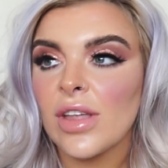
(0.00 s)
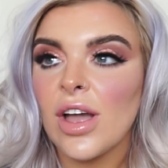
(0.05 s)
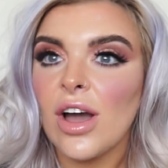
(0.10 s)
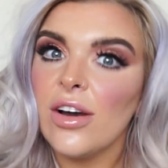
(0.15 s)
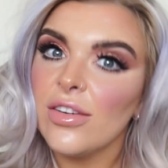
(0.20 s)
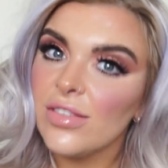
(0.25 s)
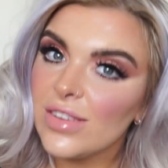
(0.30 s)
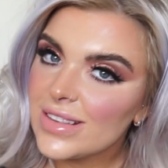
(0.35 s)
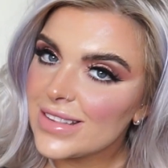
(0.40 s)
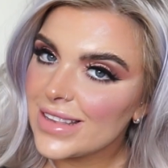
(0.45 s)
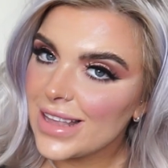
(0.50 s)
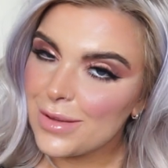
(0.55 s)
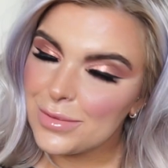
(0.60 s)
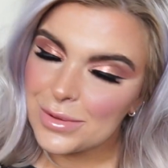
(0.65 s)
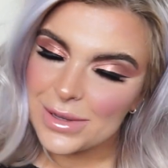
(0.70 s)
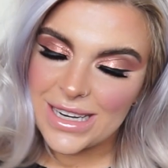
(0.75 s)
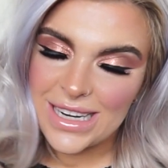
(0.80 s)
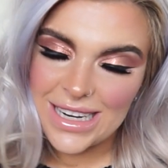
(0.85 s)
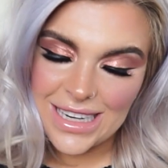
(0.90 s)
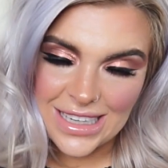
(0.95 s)
Obviously
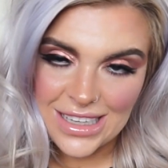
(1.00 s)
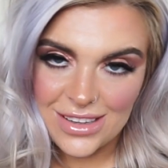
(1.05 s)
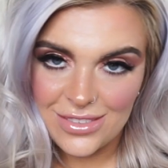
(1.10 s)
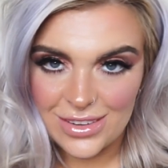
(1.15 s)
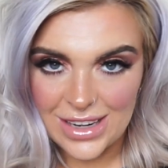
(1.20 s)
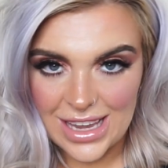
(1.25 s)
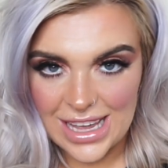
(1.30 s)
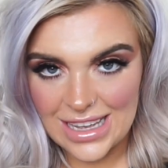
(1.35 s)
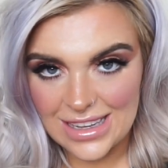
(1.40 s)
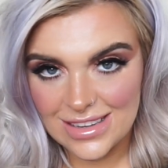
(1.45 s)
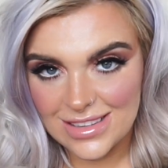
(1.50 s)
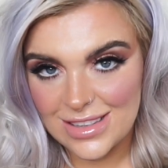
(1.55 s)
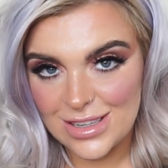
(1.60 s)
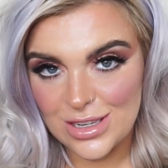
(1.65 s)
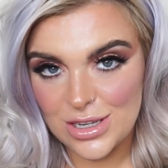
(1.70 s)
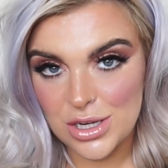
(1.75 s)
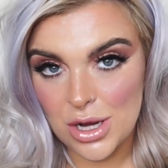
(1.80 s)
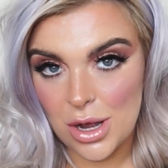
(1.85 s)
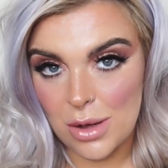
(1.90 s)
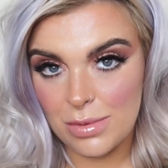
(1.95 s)
I'm going to leave links
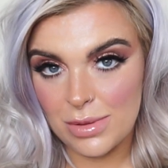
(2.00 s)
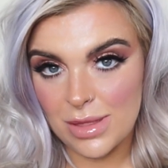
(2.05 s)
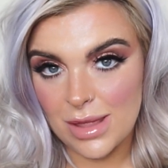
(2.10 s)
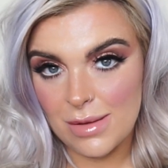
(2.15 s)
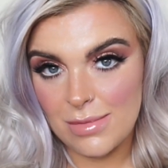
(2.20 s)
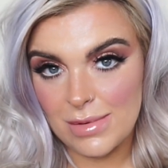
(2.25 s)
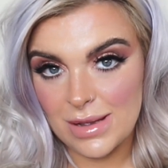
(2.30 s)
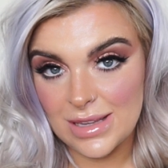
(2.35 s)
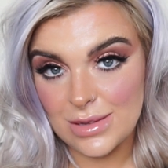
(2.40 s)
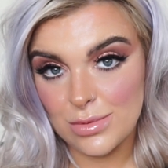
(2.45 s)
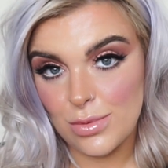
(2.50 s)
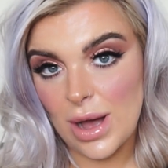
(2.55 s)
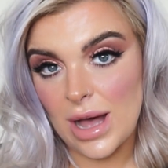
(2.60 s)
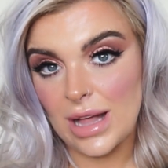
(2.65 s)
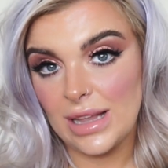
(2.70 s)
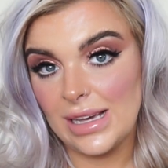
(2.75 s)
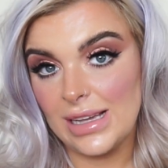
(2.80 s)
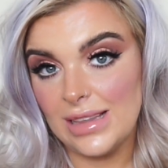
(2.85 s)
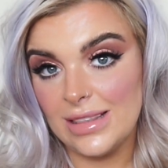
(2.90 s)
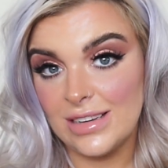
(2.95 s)
to shop them as
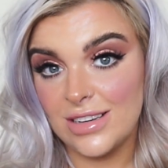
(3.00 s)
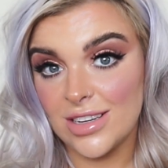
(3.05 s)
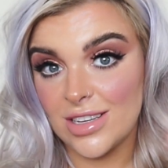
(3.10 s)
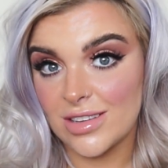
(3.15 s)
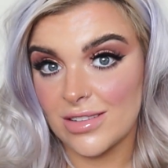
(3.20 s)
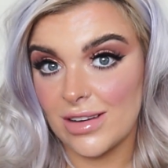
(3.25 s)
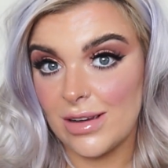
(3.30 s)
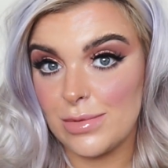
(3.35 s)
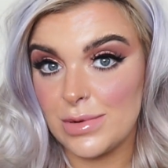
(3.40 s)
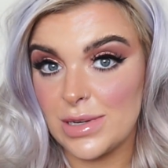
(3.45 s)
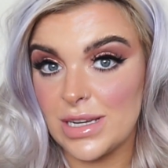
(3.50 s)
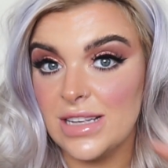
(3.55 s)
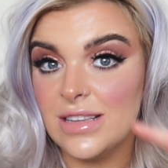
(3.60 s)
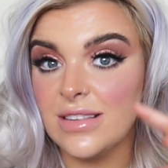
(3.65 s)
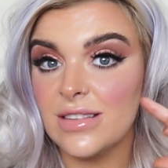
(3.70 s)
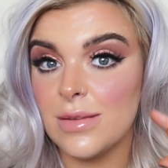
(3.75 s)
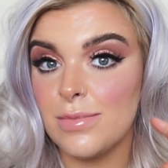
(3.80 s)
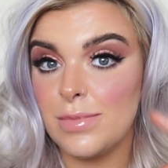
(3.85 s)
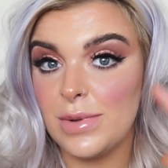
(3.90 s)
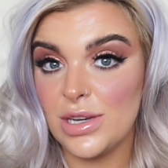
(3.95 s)
well in the
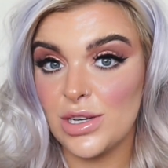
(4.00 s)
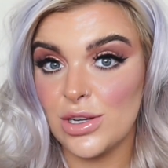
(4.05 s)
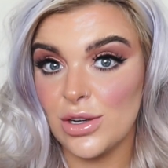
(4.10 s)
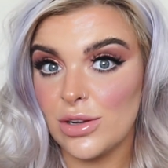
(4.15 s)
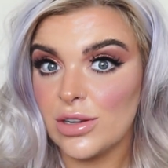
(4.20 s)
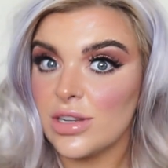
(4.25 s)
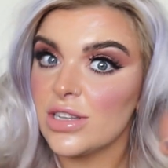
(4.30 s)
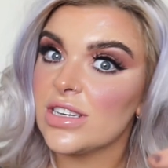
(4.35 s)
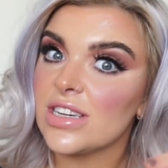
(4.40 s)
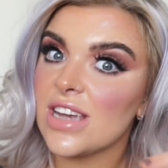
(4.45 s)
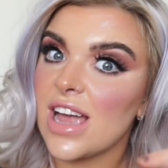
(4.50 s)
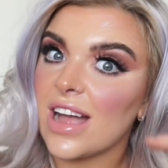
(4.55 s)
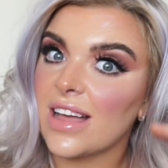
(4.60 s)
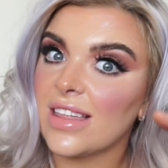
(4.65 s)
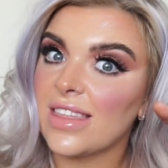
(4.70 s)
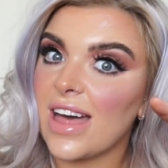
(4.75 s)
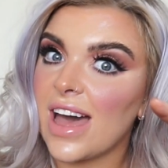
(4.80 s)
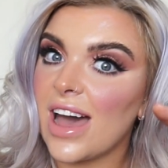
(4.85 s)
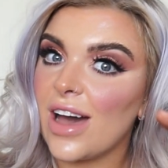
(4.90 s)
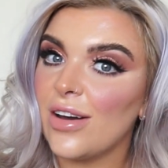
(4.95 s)
description, so be sure to check
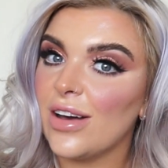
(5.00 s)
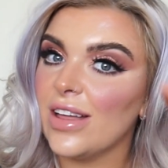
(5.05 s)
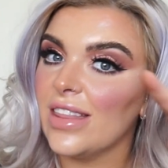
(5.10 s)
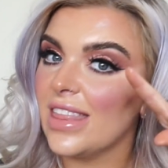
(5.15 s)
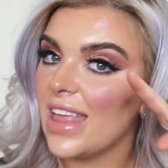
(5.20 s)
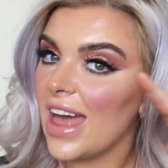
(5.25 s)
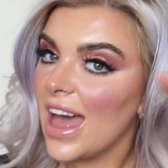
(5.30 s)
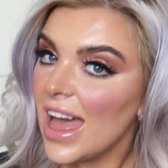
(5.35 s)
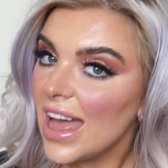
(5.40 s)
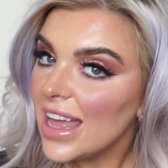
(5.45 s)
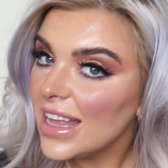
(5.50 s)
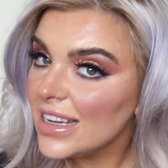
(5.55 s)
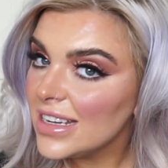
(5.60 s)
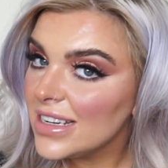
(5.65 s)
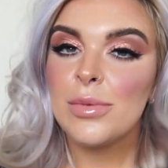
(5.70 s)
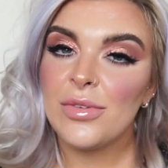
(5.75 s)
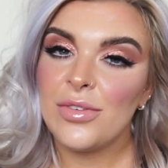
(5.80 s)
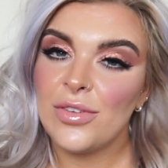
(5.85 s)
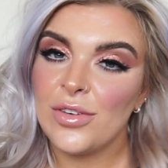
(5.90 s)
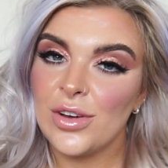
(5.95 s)
that out at the
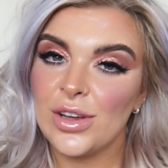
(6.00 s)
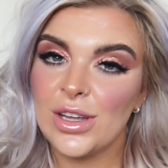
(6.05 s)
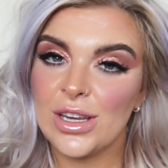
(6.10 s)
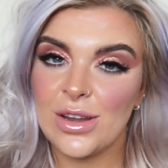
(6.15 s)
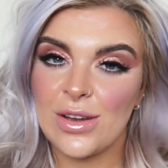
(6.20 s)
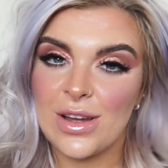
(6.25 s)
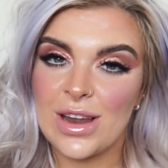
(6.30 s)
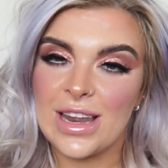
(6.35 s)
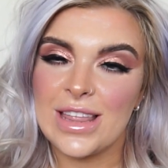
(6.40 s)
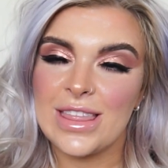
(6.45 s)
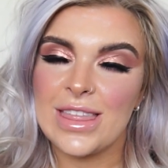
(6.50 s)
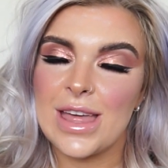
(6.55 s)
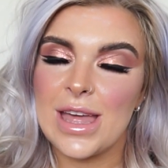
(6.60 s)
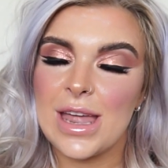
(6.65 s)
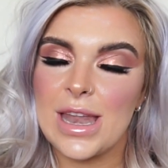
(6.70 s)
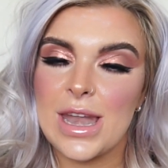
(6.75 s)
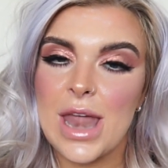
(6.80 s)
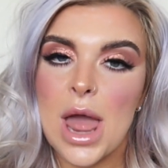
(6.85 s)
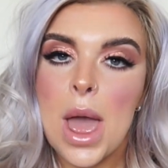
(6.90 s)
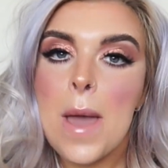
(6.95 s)
end. Before you do
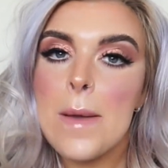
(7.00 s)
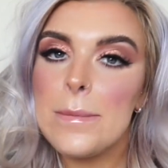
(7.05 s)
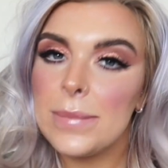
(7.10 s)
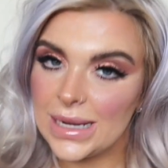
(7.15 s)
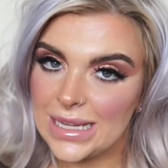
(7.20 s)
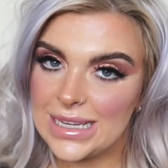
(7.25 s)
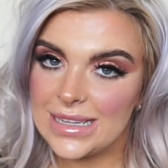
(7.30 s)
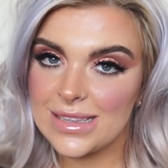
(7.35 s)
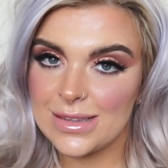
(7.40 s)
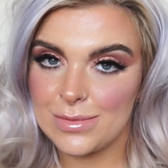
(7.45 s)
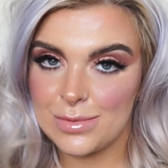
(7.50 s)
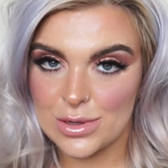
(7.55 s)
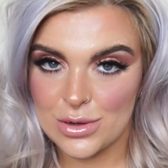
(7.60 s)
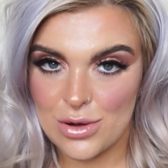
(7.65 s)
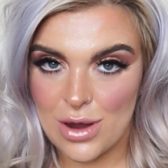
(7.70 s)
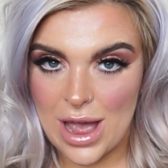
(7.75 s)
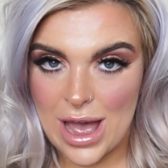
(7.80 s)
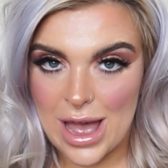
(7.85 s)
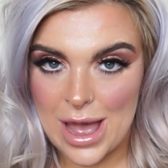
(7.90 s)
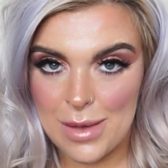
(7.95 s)
anything, please
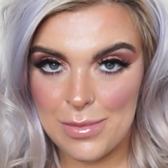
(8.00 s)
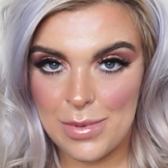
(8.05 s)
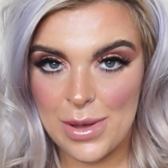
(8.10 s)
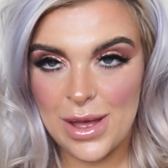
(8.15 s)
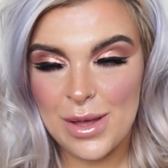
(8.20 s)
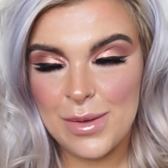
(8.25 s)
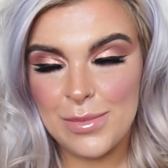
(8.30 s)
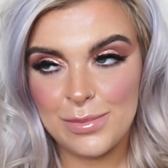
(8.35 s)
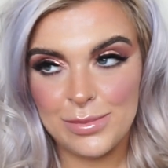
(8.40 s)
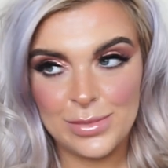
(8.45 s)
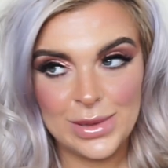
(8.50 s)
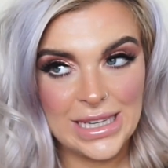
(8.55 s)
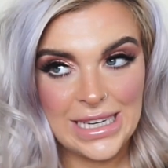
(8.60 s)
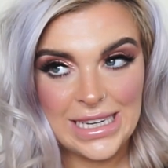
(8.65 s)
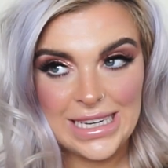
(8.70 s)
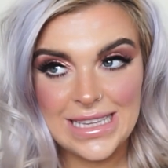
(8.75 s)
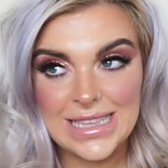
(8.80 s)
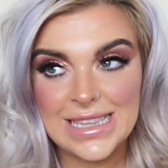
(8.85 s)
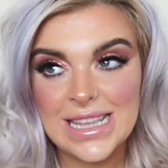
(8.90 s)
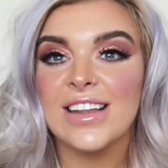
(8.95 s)
subscribe,
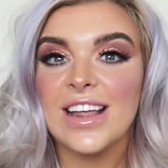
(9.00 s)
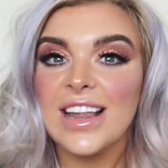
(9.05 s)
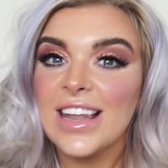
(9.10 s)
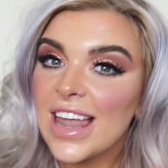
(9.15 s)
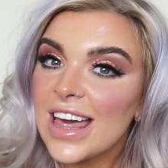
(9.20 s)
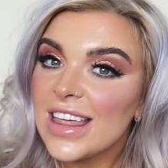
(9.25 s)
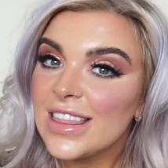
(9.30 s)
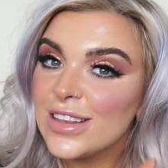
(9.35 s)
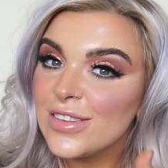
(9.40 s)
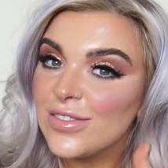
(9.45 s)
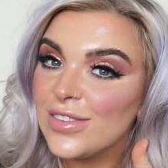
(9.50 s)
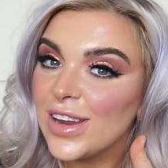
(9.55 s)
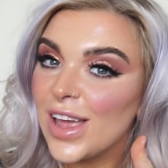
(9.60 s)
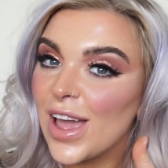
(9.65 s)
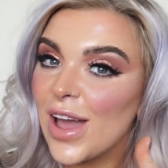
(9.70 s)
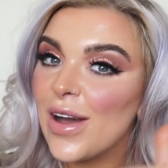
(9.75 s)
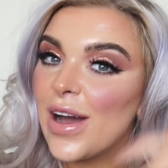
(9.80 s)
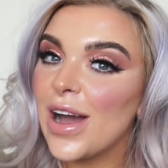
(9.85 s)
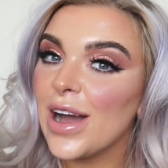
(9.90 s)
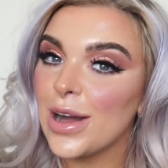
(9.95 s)
please like this
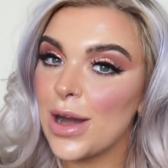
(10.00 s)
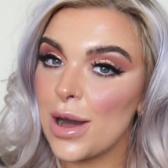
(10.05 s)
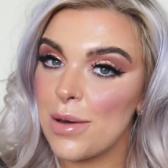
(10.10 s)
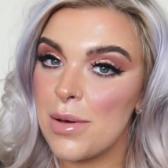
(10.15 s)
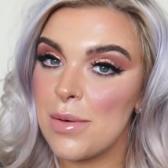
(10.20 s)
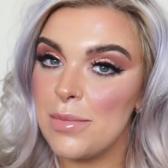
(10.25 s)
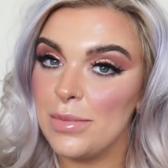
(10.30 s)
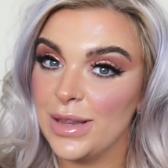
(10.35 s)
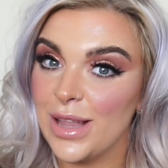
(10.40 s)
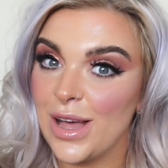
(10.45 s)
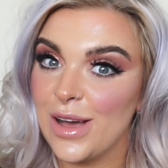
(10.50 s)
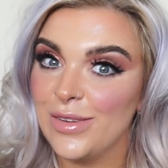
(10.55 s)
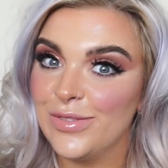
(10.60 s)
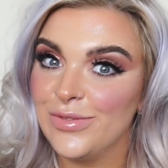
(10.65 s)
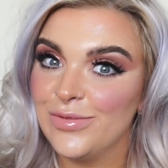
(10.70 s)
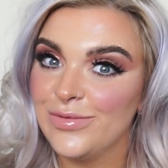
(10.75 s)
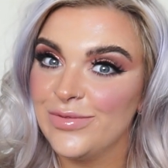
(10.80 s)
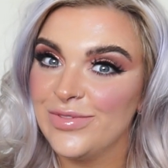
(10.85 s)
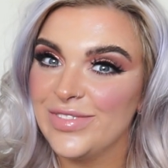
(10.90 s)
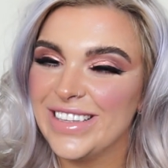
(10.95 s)
video and comment below.
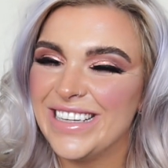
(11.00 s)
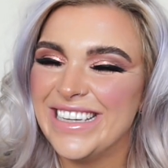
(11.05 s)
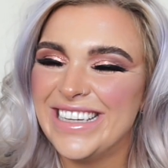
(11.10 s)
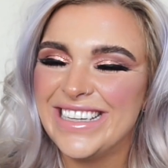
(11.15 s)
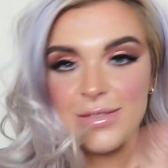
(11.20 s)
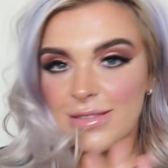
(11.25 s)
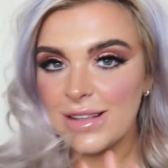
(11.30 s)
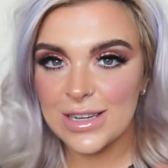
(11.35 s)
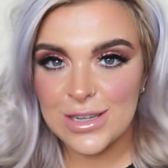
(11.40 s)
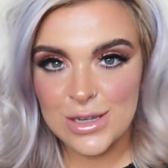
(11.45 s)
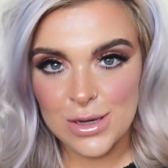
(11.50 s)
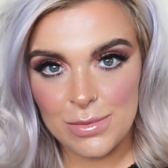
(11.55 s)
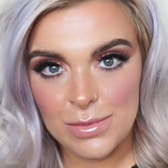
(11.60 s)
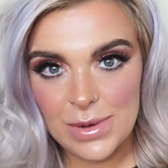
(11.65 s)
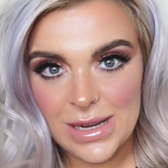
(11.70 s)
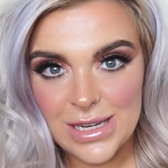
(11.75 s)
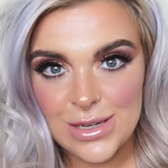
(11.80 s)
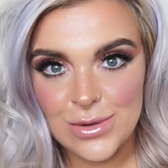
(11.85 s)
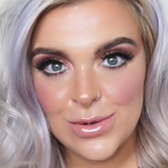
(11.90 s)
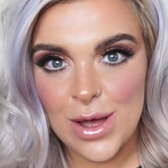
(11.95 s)
Let's jump
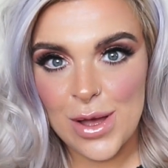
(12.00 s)
into